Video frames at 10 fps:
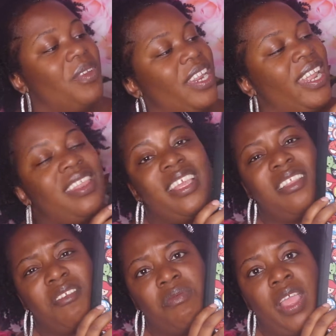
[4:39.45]
and I
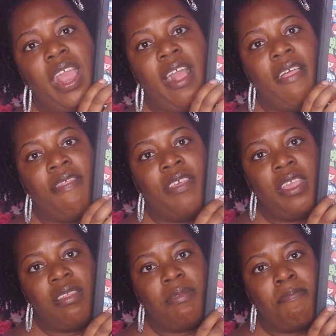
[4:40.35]
think this
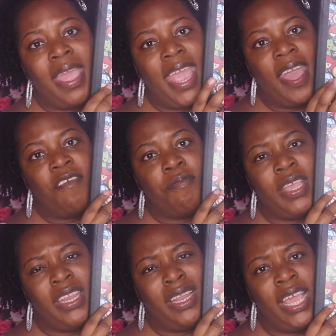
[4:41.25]
may have
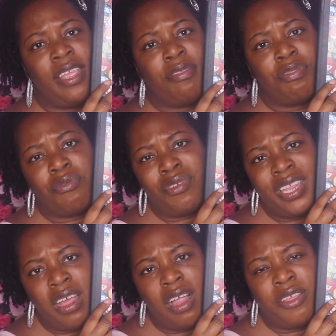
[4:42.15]
been like
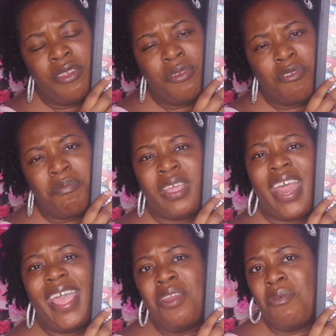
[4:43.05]
$3, but
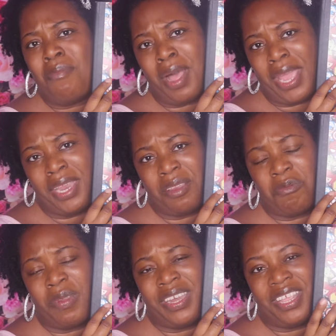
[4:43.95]
I don't mind
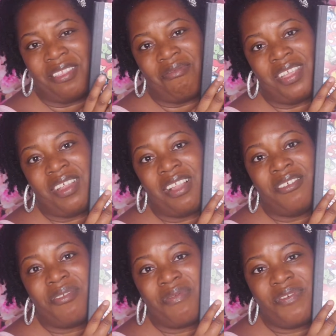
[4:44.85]
spending
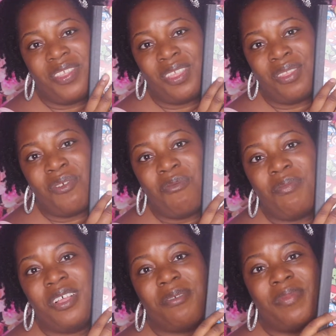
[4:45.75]
$3 for this
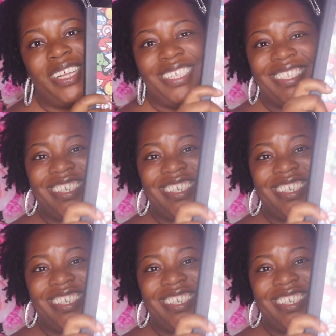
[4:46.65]
notebook because